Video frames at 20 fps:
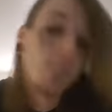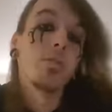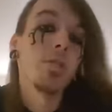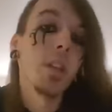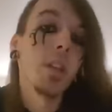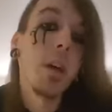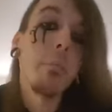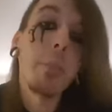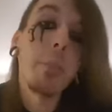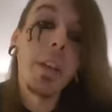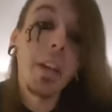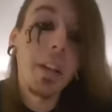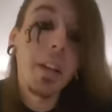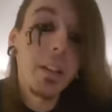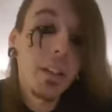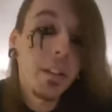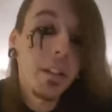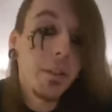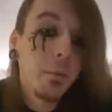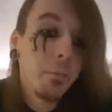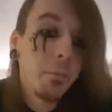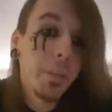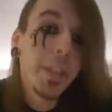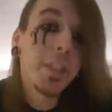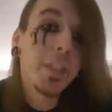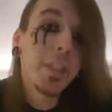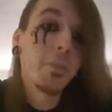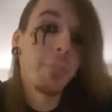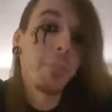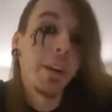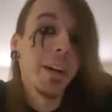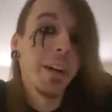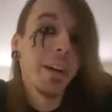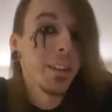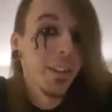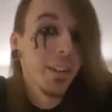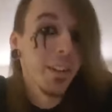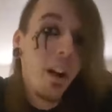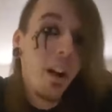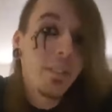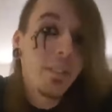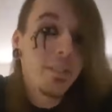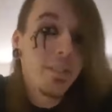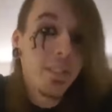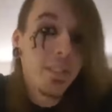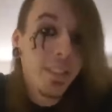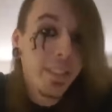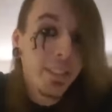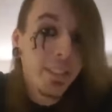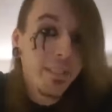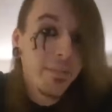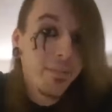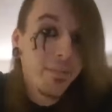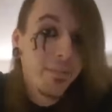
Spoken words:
bitch about it, honestly.